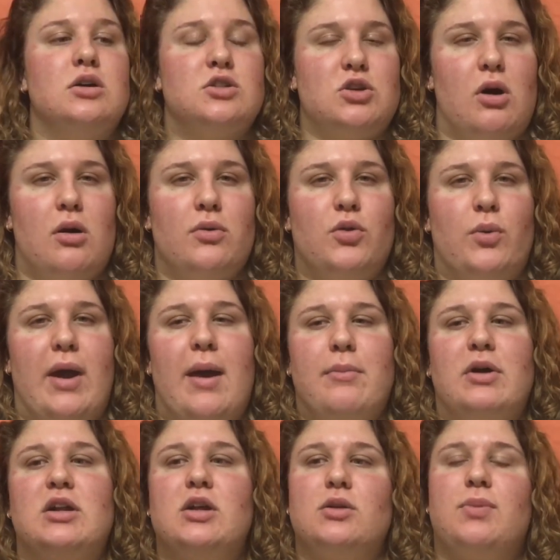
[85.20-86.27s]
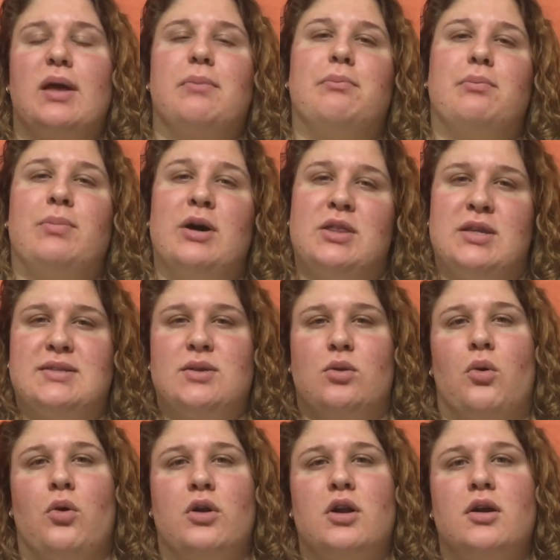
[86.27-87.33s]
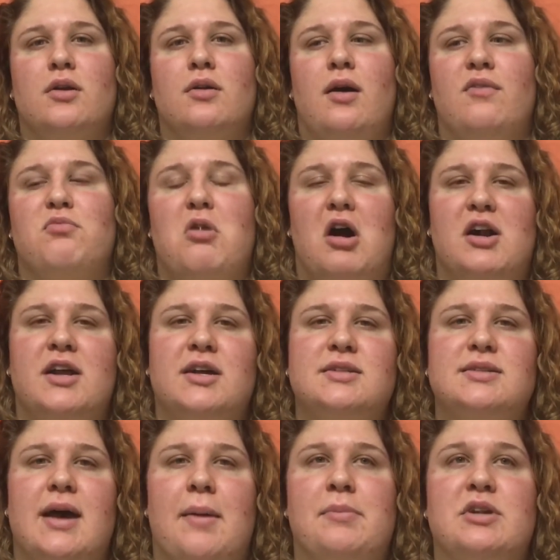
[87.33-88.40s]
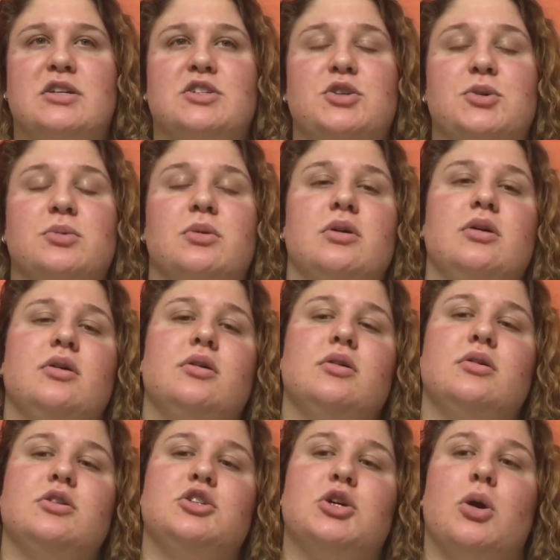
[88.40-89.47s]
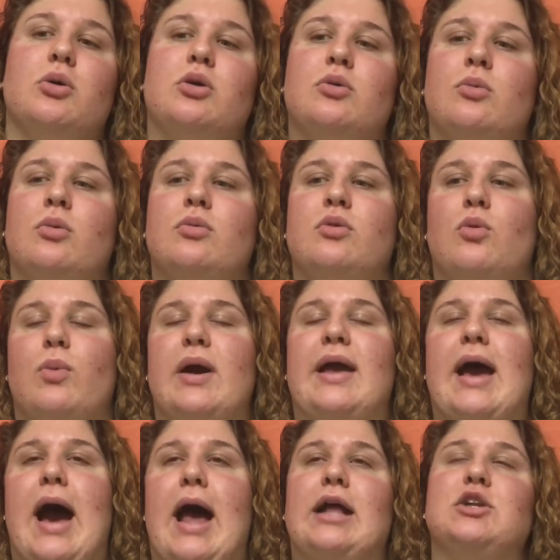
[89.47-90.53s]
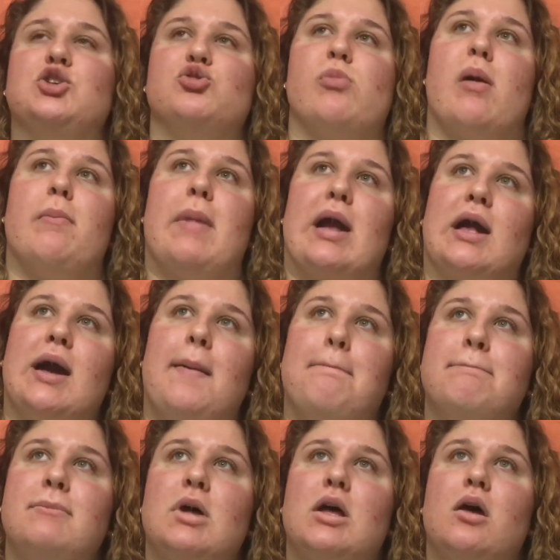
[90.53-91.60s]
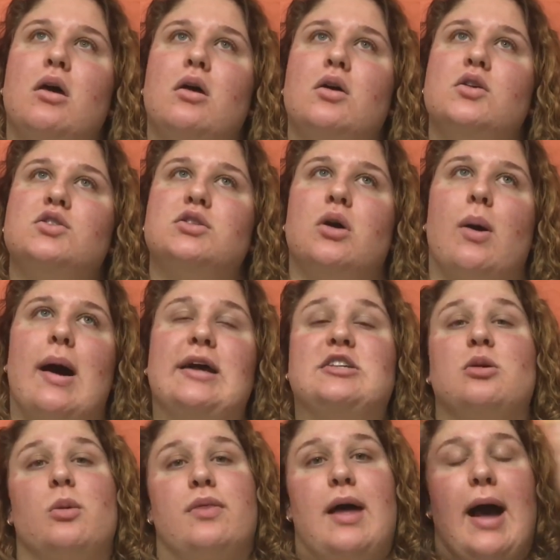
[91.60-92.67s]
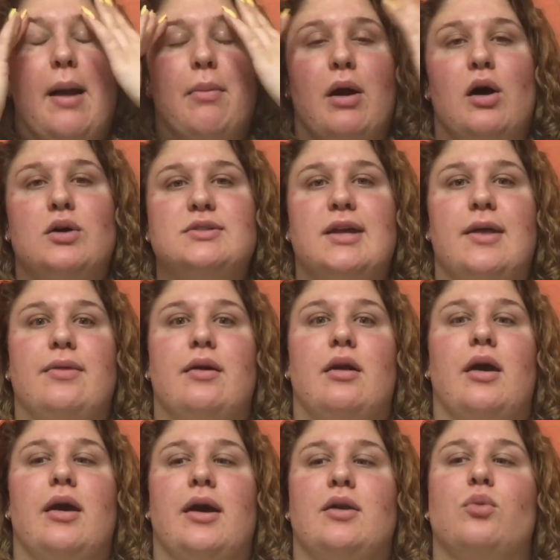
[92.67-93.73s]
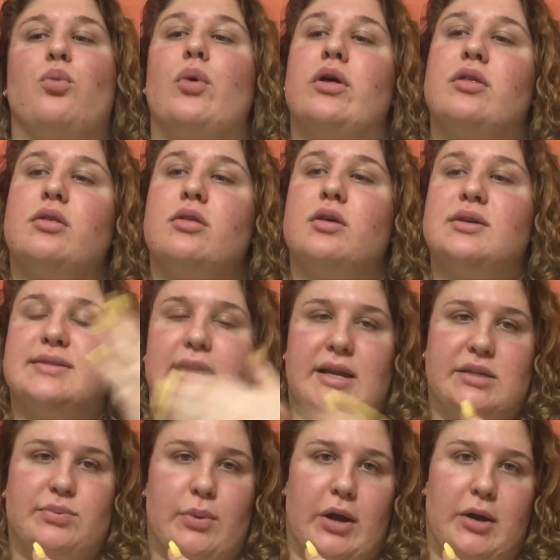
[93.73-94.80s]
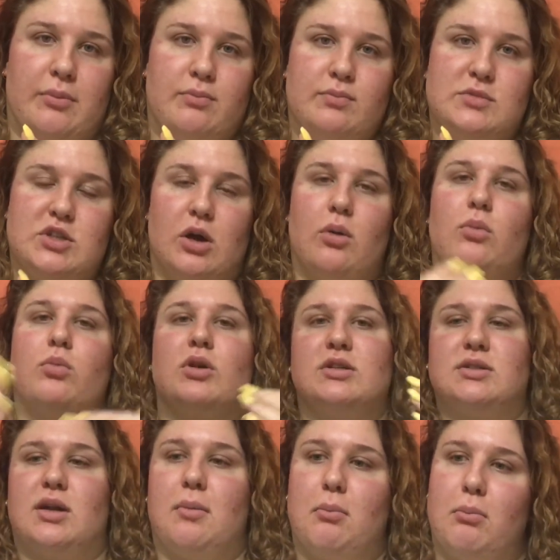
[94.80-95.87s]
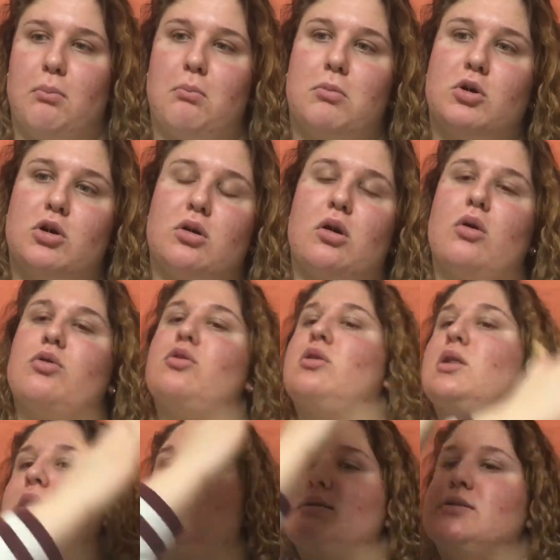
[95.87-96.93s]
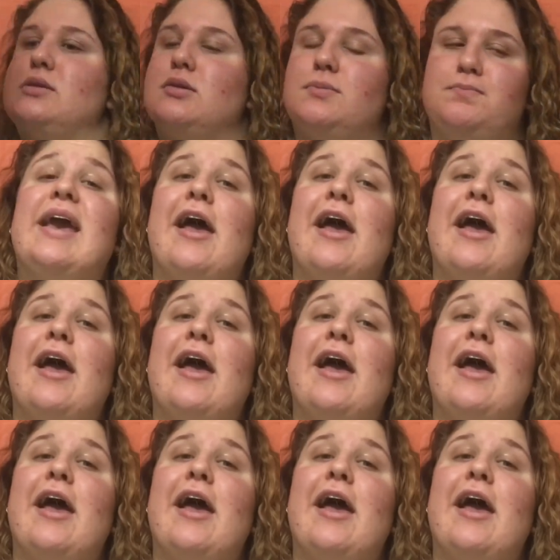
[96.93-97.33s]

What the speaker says: So the way I'm gonna like put this in order of products, I'm gonna show you the way I do my makeup. So I start with eyebrows and then I end with setting spray. So we're just gonna go through the list.